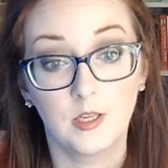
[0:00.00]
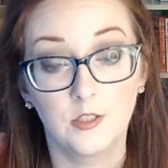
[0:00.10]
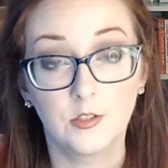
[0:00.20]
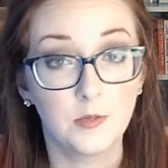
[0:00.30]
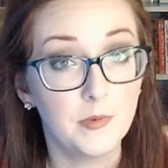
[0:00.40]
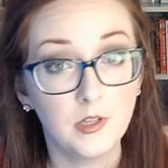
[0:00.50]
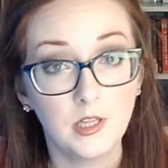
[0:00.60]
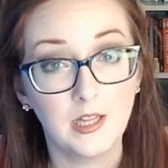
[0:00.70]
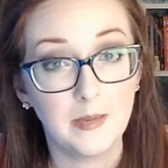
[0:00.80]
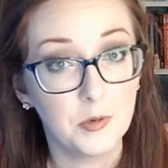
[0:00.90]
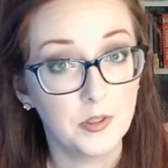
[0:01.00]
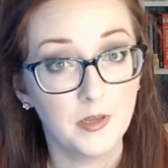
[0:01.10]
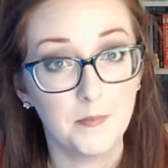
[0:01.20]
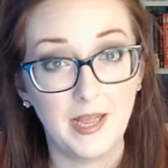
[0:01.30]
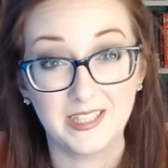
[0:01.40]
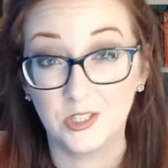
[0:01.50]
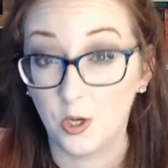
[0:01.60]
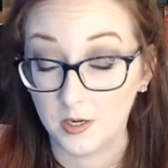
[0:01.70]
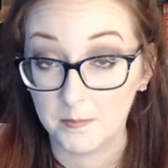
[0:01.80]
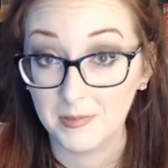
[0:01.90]
So to merely label them as
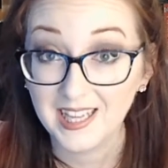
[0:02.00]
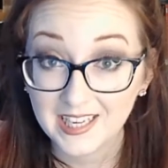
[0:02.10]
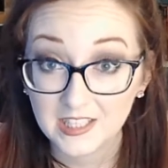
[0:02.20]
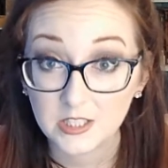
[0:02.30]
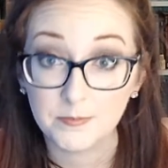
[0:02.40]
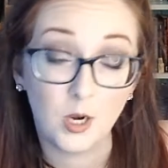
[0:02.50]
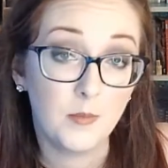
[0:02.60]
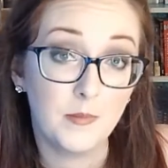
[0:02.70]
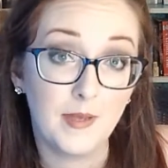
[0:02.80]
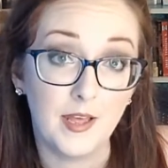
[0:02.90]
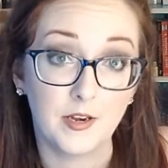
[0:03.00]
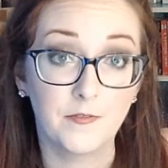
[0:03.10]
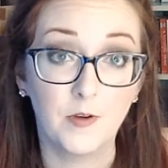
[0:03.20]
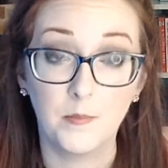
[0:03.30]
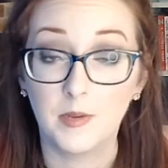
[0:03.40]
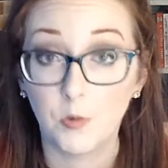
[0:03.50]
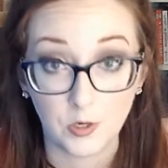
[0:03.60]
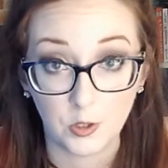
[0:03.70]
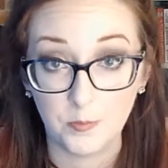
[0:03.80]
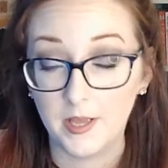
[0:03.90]
non-compliant is problematic from a
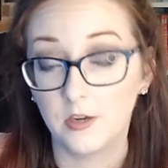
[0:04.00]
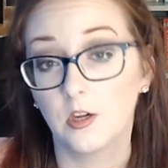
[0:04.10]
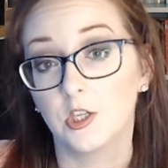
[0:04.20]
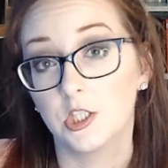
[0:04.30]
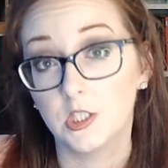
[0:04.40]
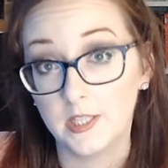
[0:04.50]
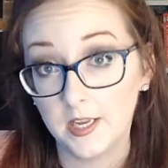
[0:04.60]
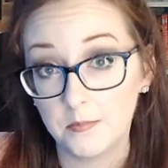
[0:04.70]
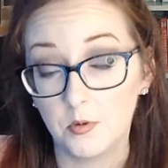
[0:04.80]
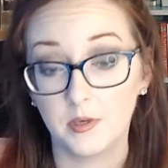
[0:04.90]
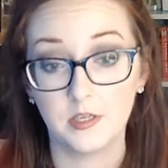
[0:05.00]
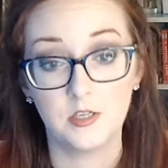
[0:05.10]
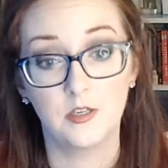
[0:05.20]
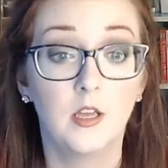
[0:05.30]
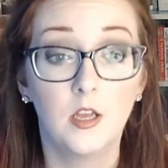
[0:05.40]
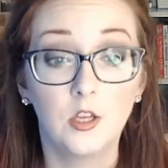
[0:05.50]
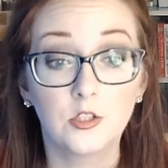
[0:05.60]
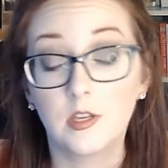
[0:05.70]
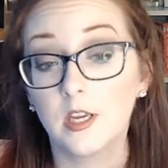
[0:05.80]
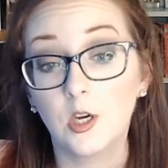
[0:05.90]
critical pedagogy standpoint.
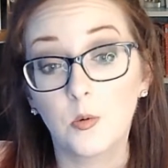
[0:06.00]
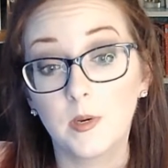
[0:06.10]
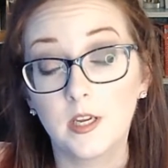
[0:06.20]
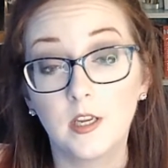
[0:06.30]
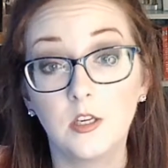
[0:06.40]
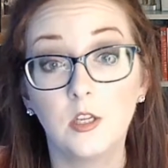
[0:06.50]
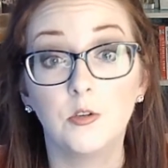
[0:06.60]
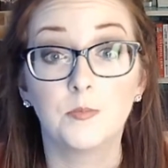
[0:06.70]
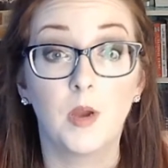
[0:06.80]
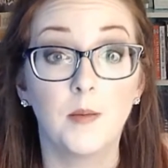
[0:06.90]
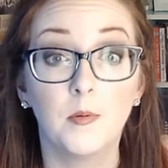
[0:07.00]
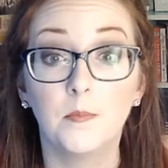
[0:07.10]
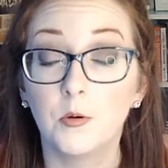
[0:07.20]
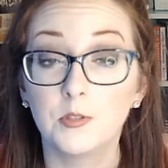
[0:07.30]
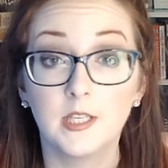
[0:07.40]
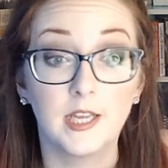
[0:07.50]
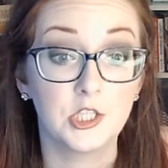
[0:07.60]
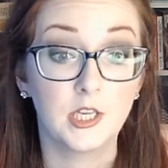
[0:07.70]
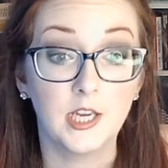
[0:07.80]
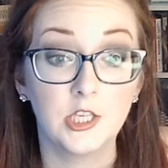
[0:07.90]
So here we can use problem-posing
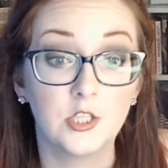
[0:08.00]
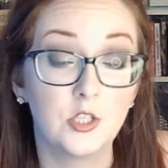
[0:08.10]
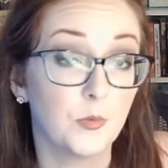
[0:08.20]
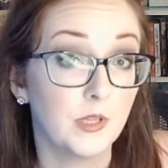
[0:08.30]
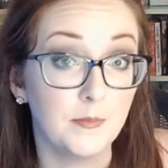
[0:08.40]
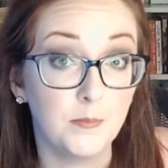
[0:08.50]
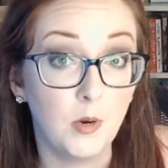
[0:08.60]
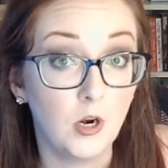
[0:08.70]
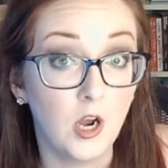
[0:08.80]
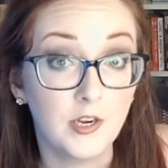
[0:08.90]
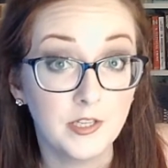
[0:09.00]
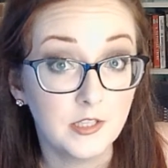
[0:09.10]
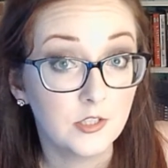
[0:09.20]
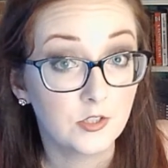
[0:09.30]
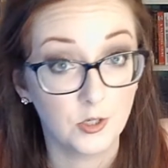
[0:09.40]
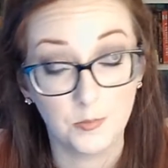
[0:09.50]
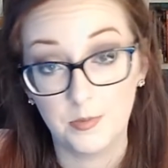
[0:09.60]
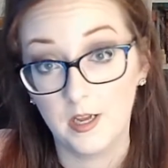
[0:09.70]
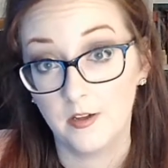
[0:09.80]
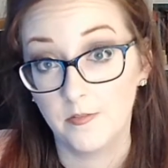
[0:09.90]
education to really broaden the scope
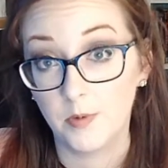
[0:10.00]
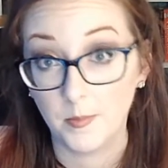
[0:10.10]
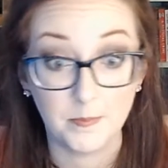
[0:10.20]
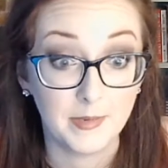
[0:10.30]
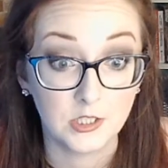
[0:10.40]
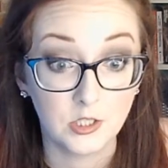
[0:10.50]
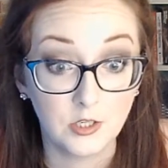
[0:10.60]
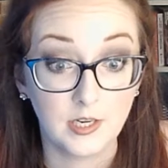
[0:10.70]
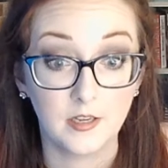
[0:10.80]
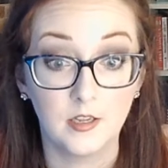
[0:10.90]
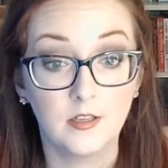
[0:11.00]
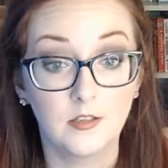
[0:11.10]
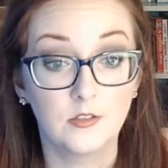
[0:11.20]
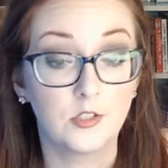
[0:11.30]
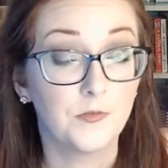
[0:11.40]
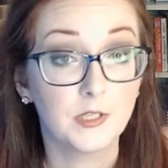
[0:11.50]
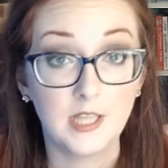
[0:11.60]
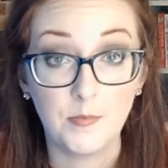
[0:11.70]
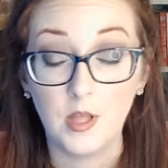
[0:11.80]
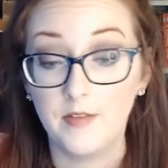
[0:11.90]
of problem-based learning. So for
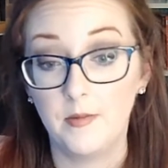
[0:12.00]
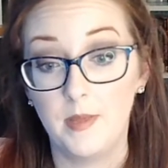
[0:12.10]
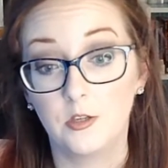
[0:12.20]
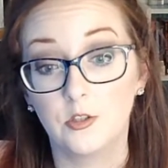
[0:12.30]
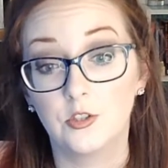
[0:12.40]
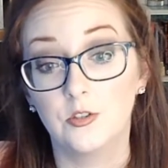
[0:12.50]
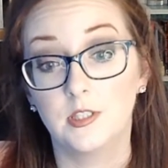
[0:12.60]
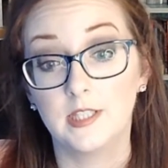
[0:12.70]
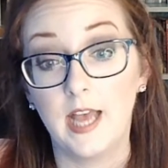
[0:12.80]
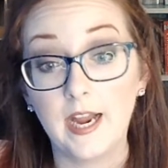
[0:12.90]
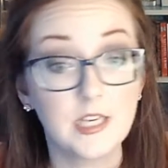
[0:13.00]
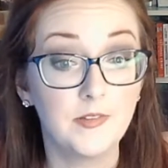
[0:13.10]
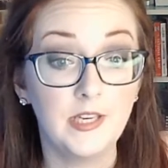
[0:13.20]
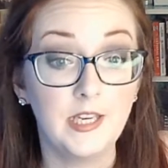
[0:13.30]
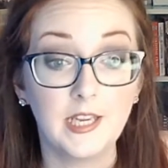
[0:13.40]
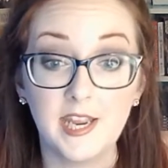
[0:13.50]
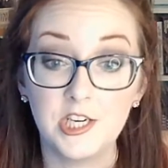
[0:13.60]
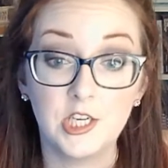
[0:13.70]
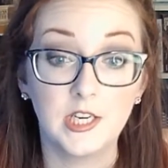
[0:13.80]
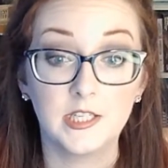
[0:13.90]
example, having medical students actively
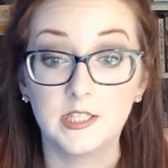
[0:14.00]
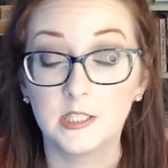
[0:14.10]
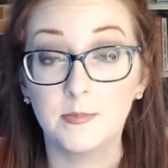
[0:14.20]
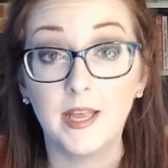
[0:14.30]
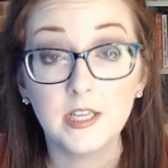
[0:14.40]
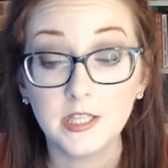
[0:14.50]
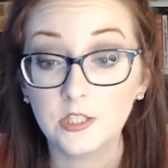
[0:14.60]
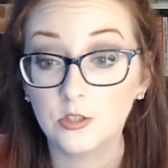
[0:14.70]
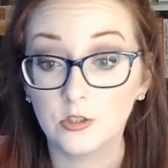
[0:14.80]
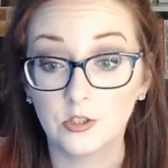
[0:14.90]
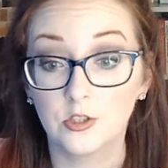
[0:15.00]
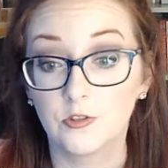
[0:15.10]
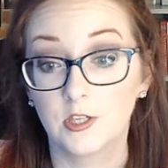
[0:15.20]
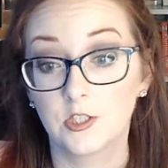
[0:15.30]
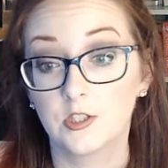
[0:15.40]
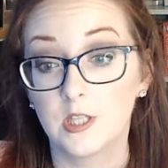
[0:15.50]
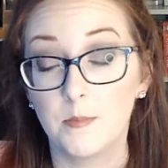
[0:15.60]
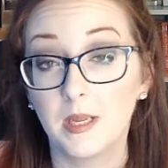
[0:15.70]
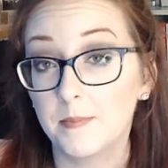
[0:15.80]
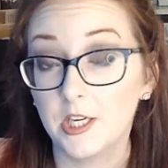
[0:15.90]
engaging in dismantling social structures that
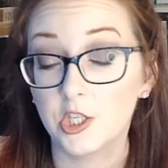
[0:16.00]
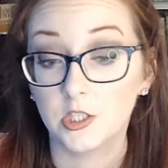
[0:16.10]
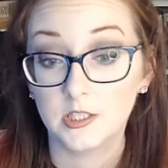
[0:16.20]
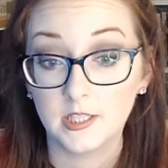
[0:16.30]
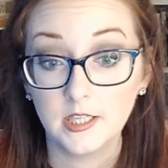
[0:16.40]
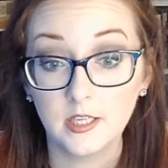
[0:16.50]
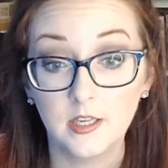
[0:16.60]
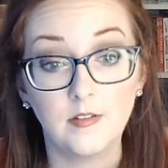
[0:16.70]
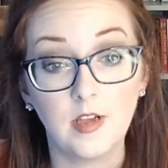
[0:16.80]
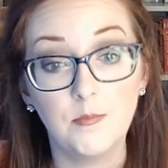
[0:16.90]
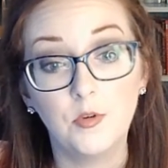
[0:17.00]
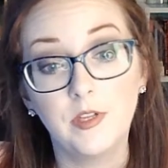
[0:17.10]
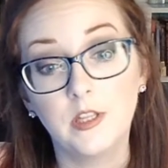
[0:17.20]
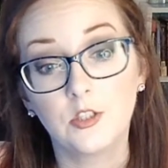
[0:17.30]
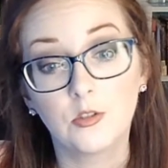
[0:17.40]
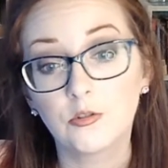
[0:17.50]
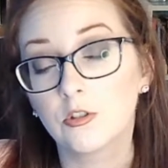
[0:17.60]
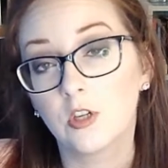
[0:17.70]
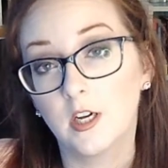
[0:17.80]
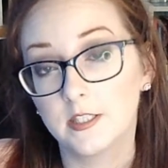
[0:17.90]
make patients sick and moving the
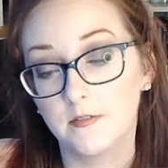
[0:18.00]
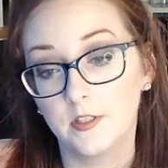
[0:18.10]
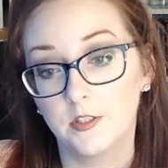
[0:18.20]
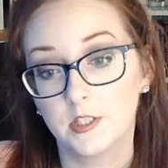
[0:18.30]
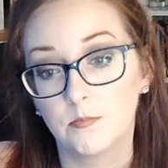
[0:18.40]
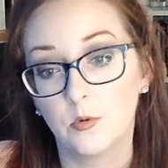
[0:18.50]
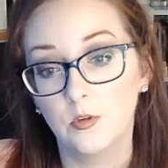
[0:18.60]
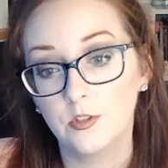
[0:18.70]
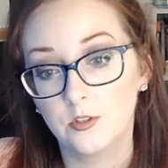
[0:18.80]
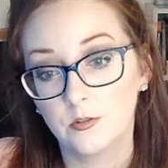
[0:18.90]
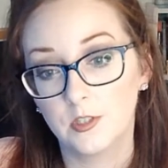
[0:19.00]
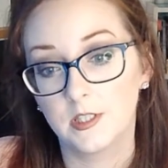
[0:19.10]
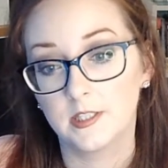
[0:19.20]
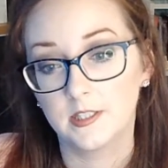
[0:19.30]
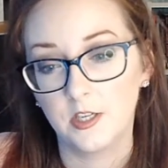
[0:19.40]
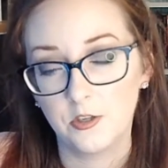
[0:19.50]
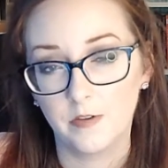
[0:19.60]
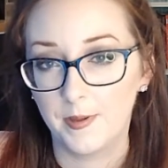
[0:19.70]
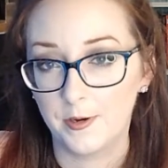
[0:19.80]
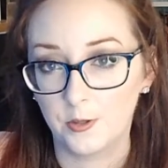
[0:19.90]
social cause of illness more so to the center
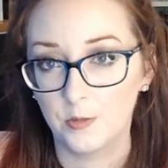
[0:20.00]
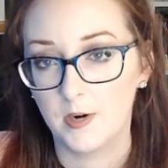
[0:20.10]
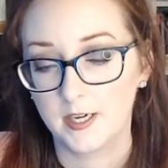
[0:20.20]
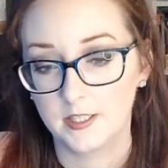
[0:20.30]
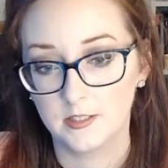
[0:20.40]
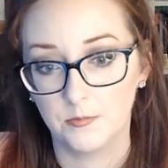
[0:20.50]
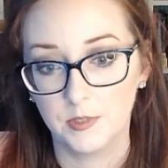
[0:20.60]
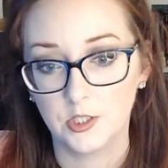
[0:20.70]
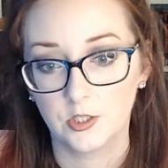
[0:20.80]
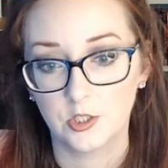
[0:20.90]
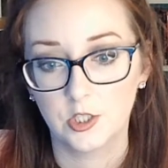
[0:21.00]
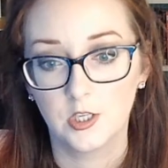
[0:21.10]
of medical practice and research.